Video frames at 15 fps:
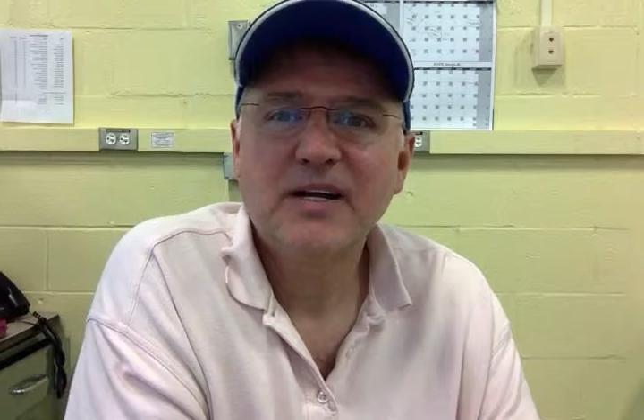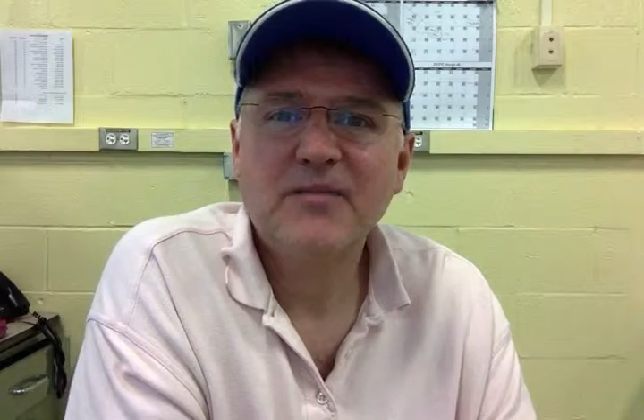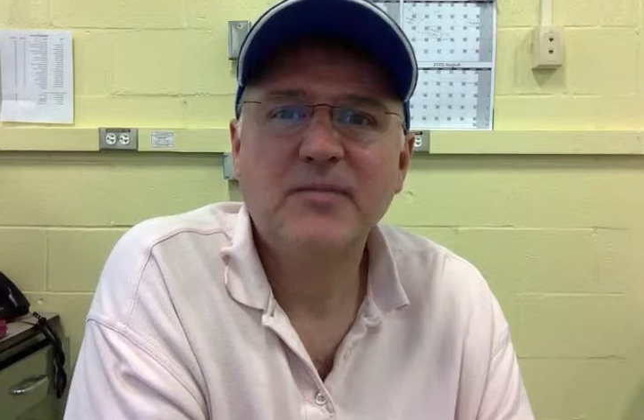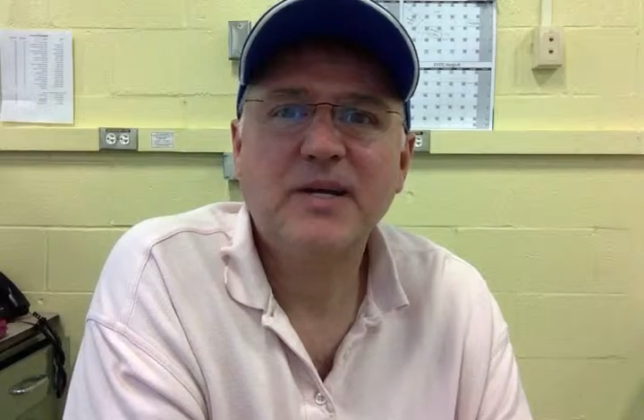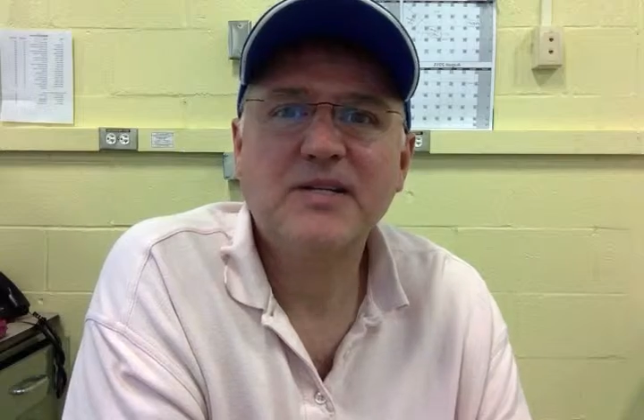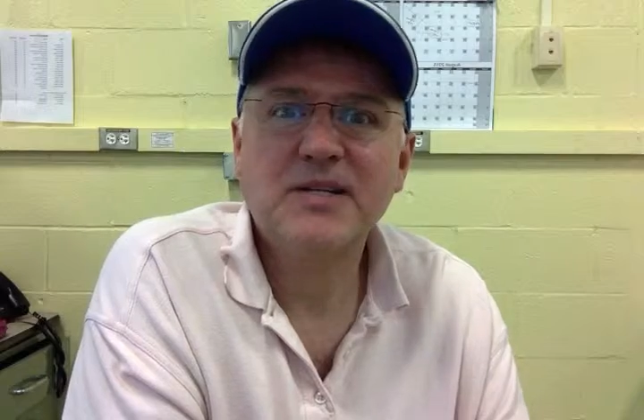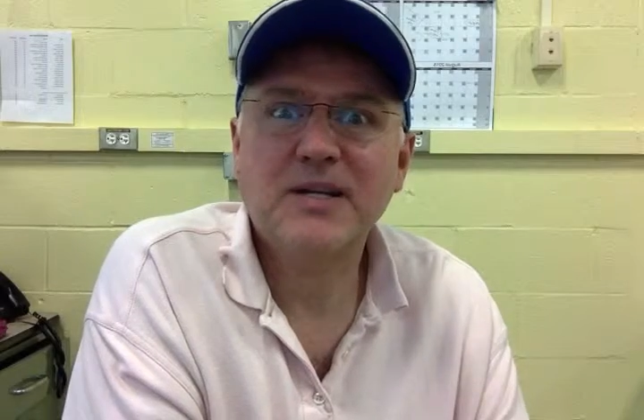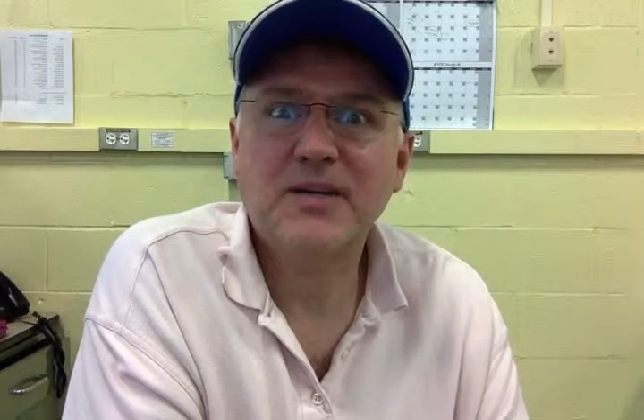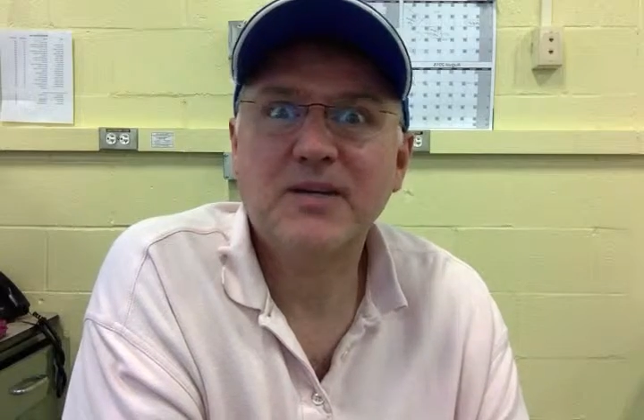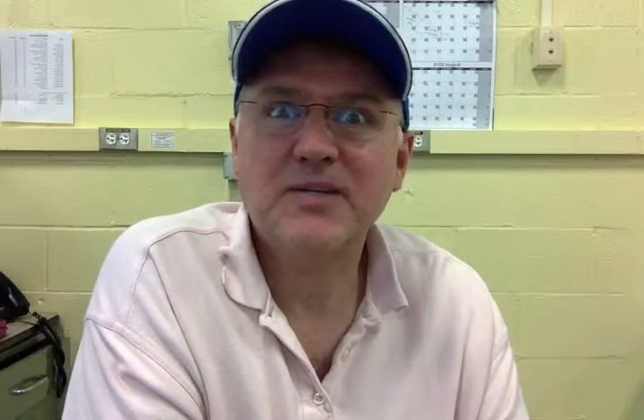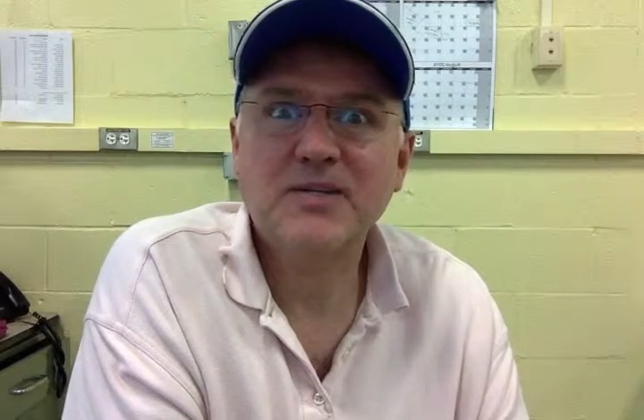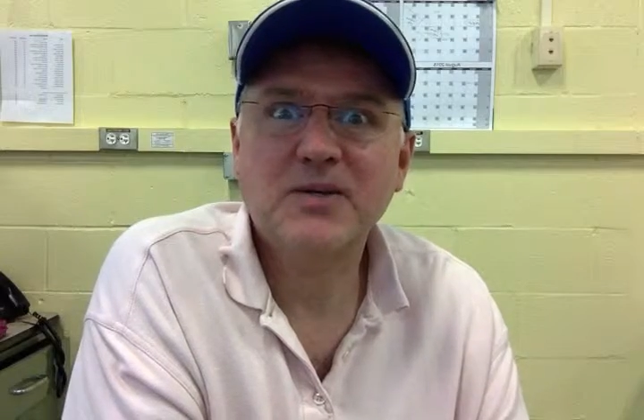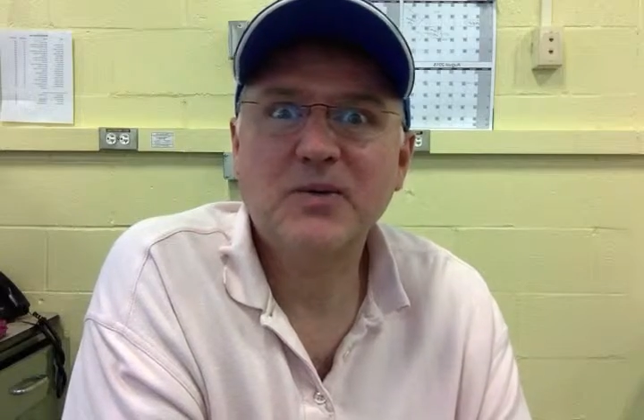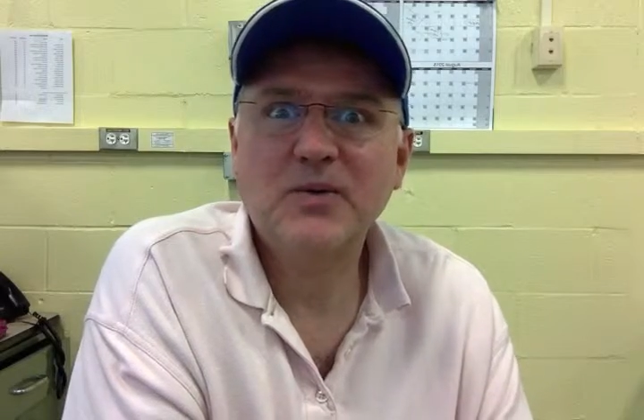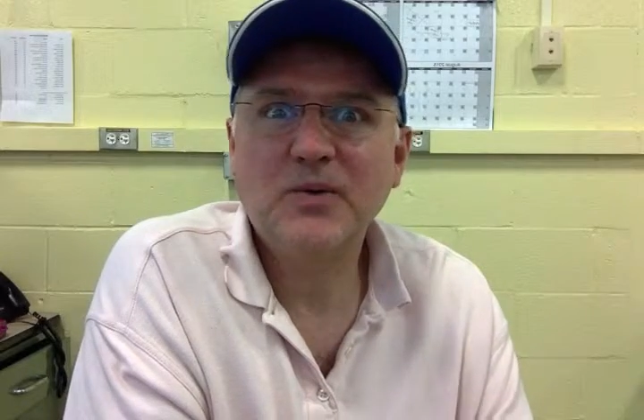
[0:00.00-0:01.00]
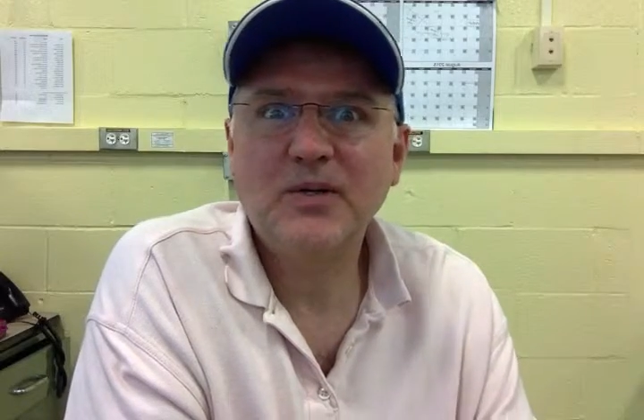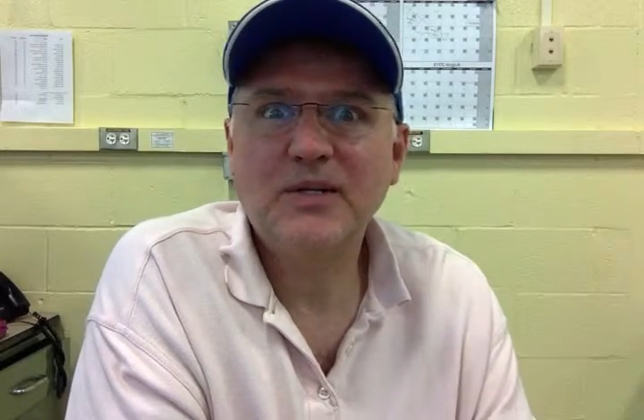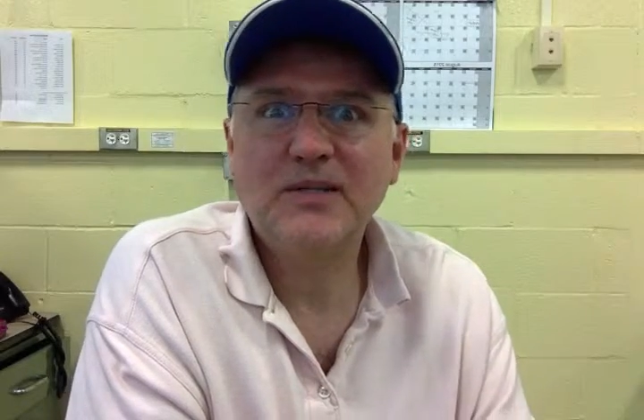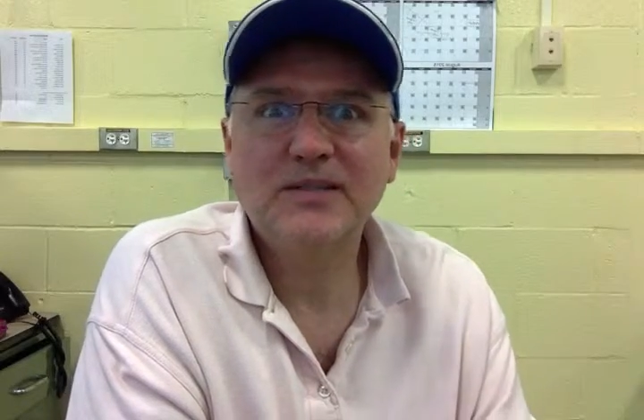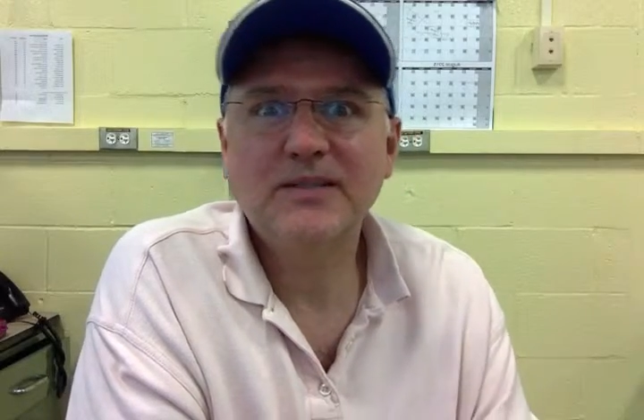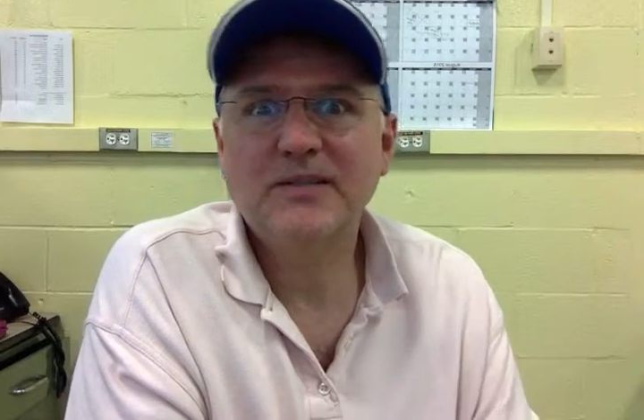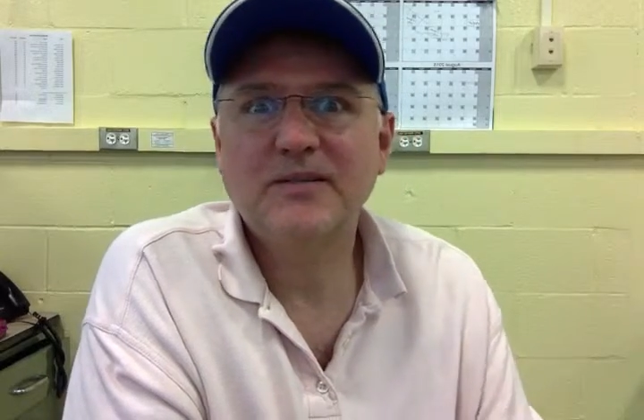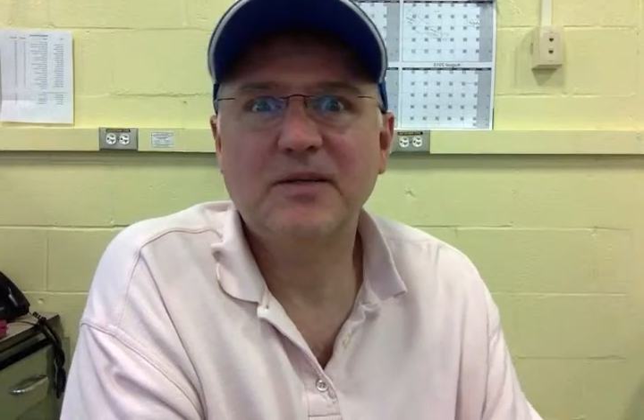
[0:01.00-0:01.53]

Amazingly, school,